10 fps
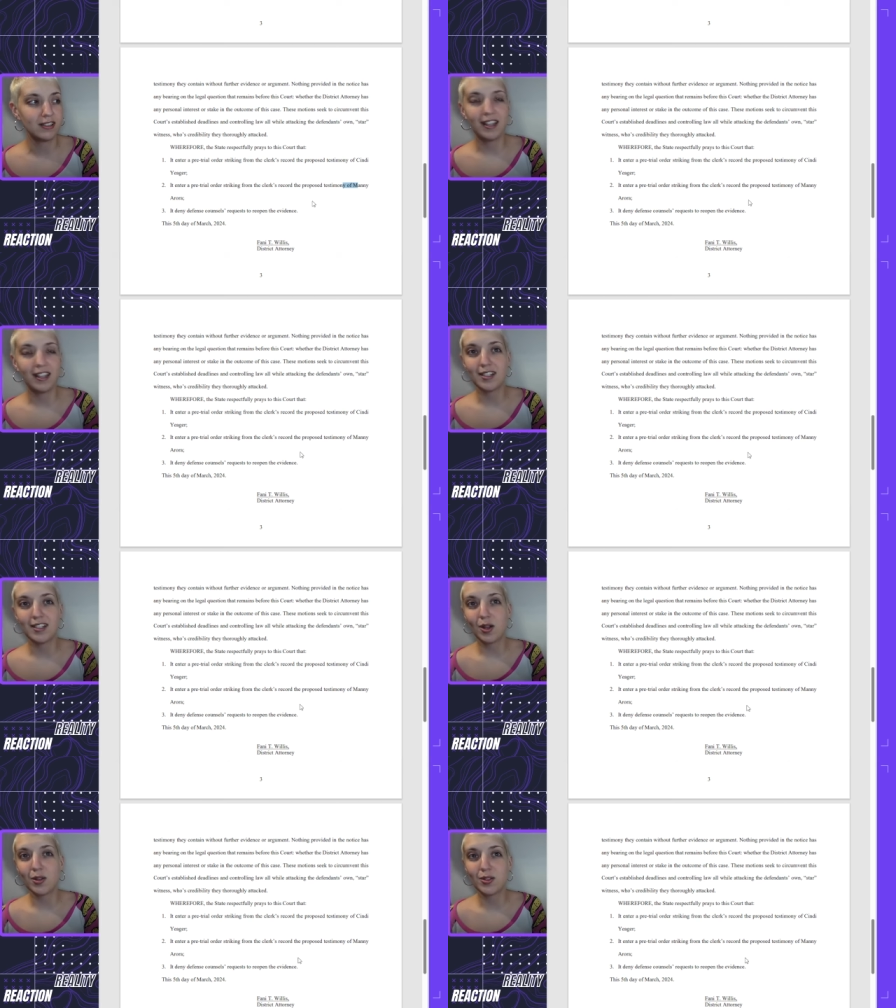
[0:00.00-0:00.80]
And
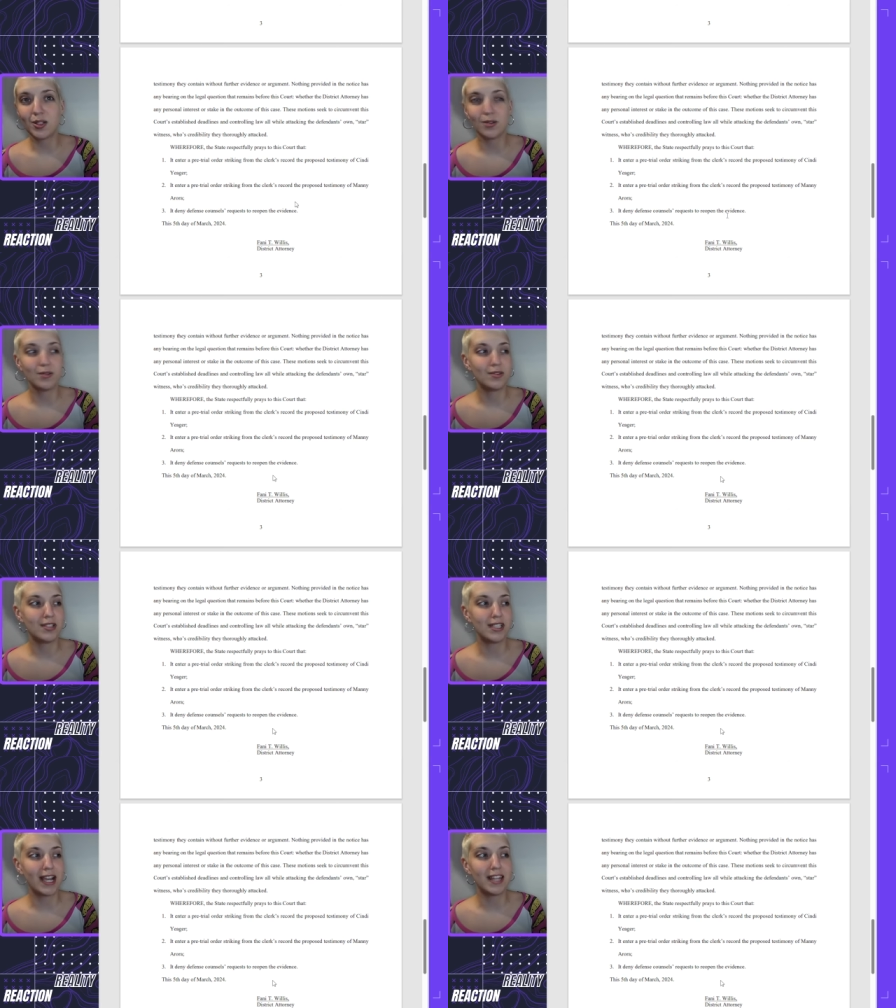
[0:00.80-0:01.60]
also
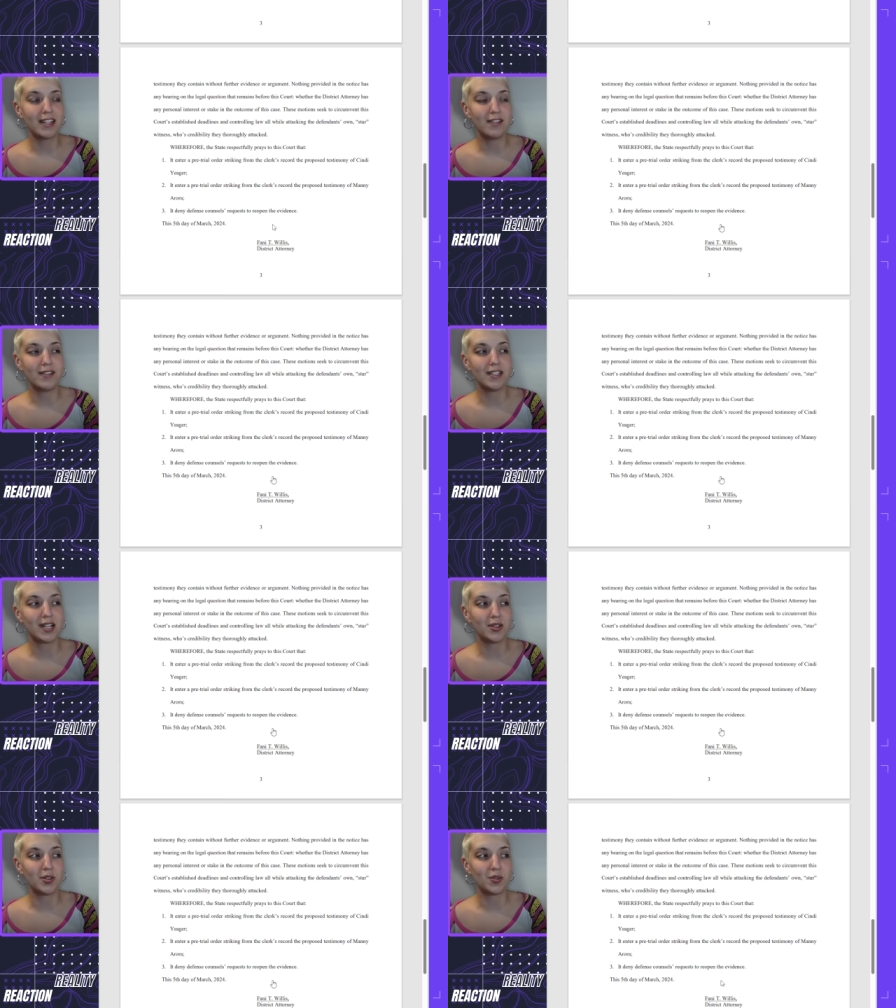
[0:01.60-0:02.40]
deny the defense
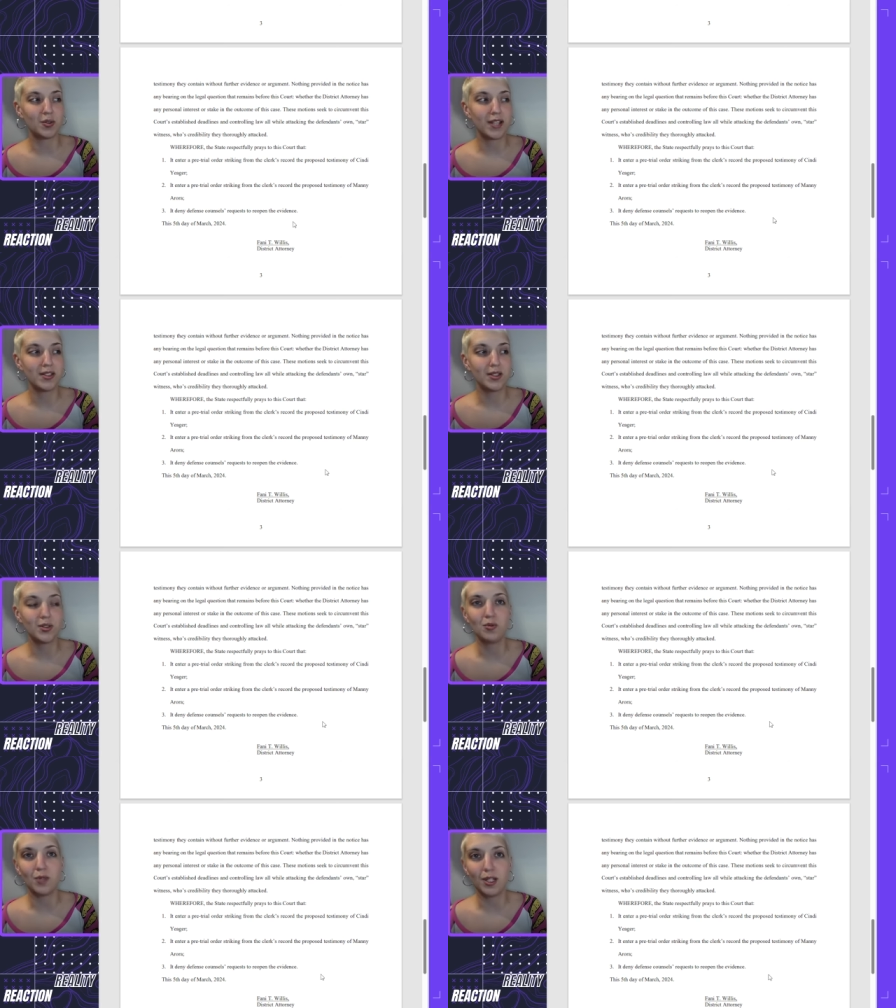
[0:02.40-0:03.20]
counsel's request
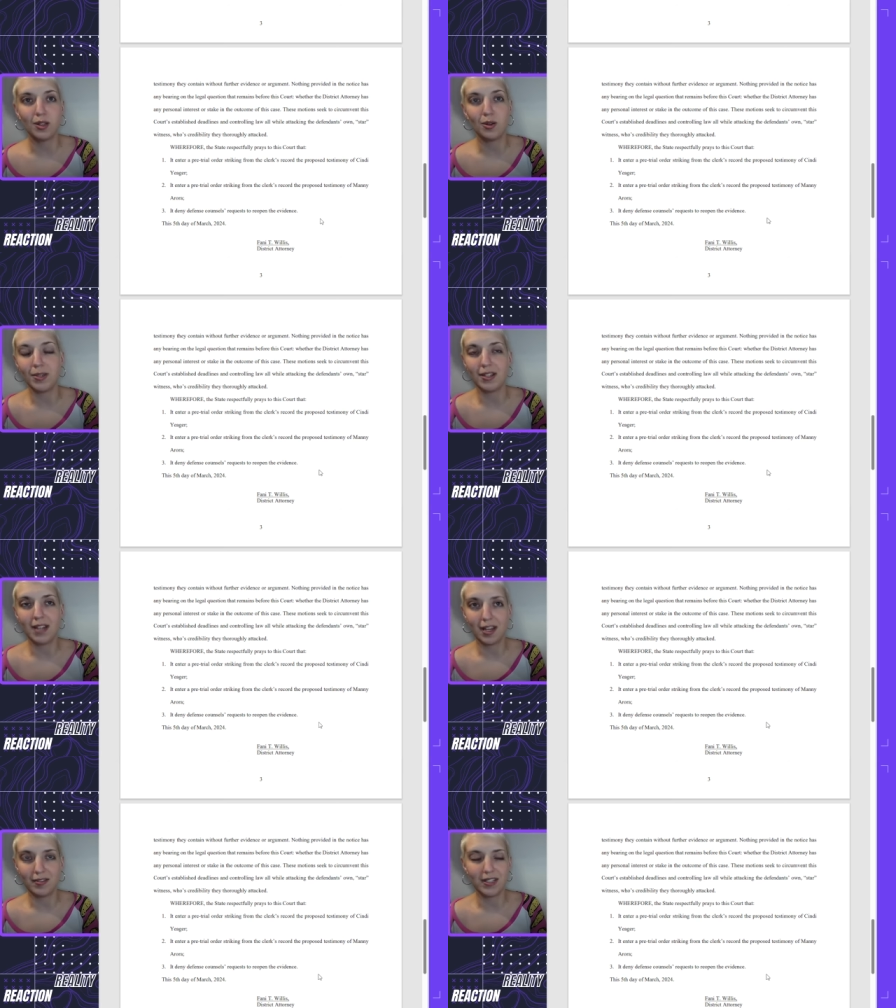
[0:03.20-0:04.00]
to reopen
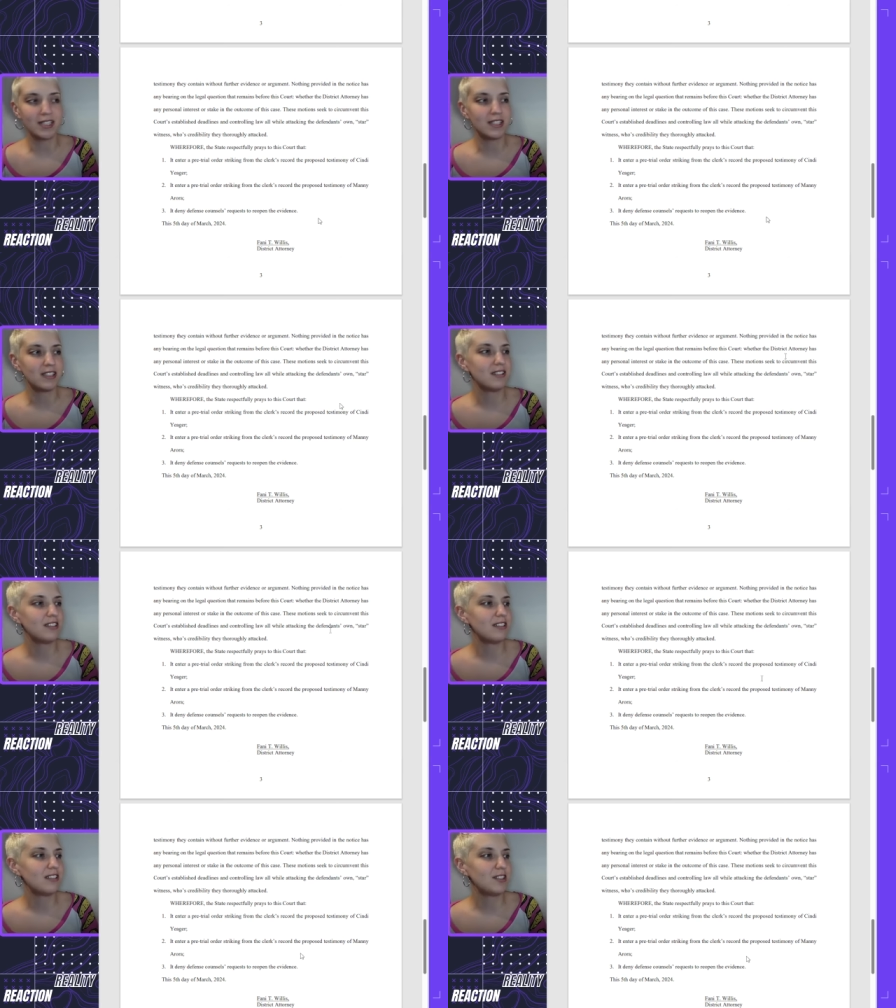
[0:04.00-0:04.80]
evidence.
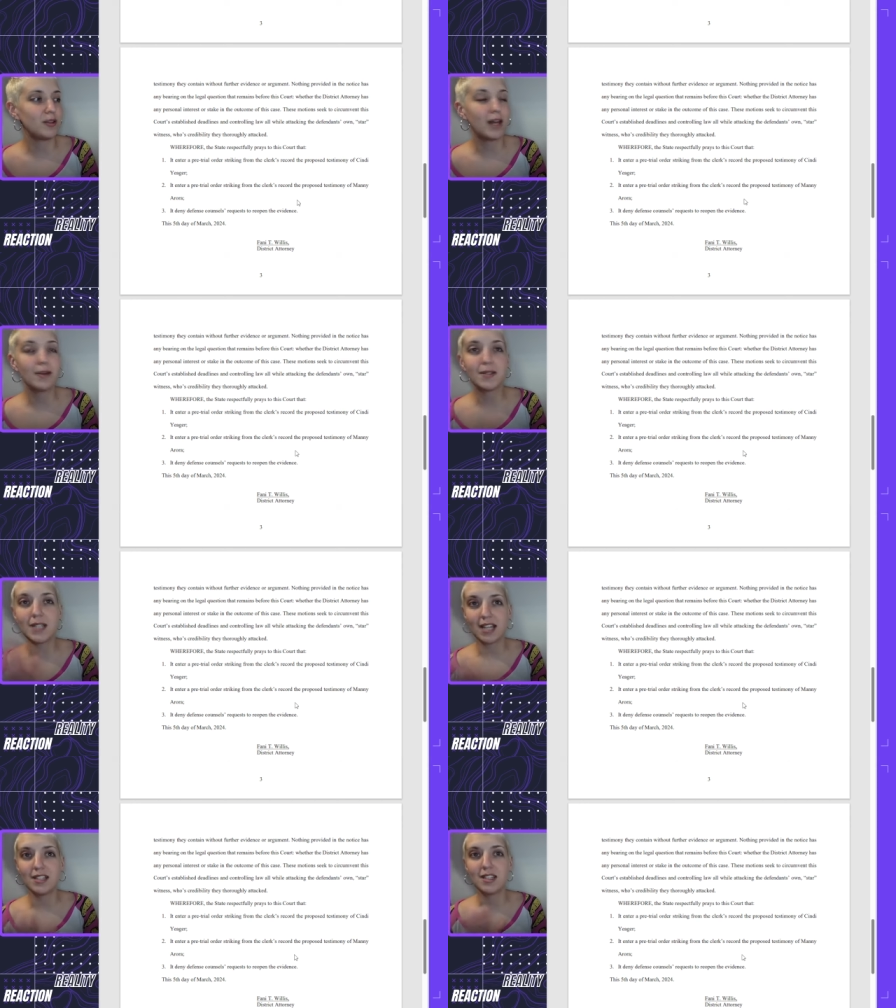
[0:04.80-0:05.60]
So that was,
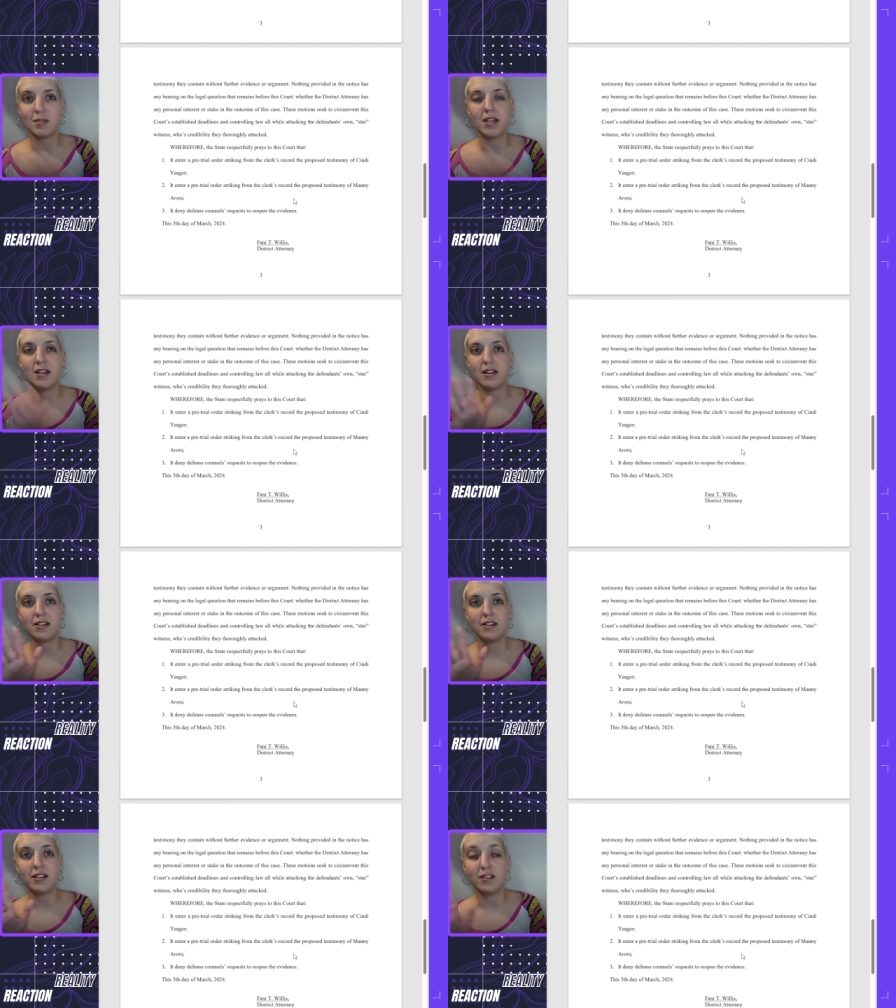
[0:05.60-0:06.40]
again, submitted
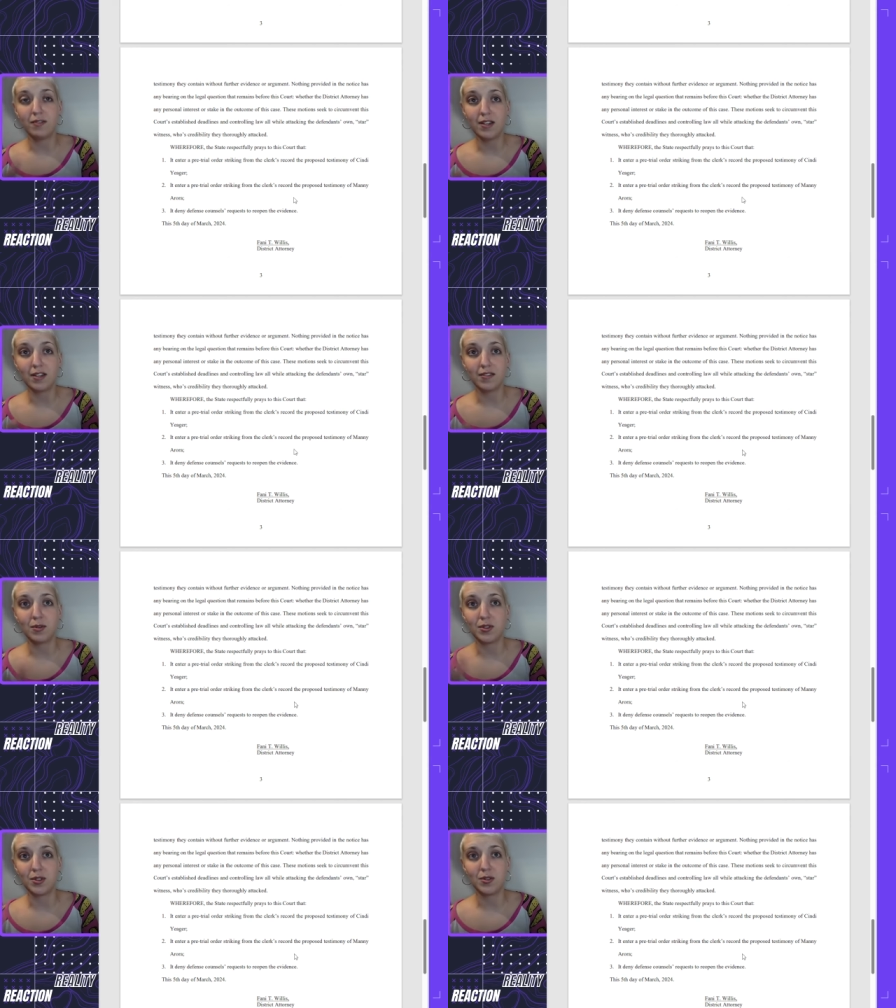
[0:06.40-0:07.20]
on the 5th. That
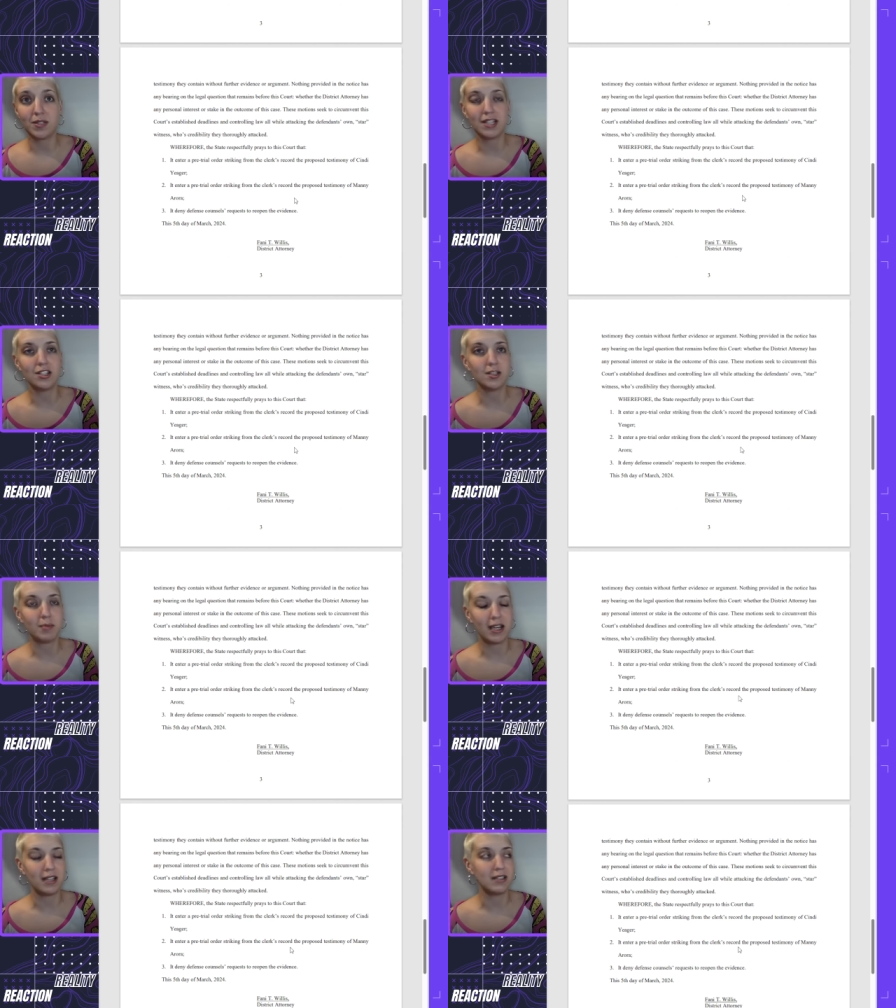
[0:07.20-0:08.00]
was Tuesday that just
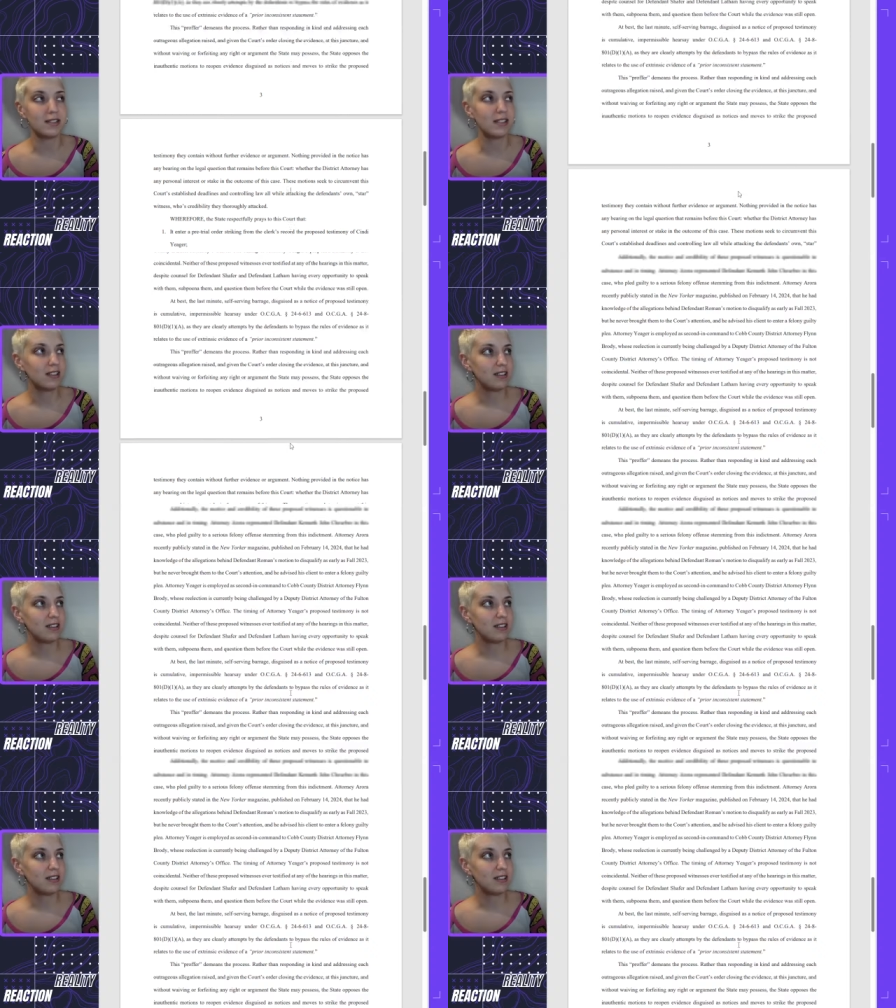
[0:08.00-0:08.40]
passed.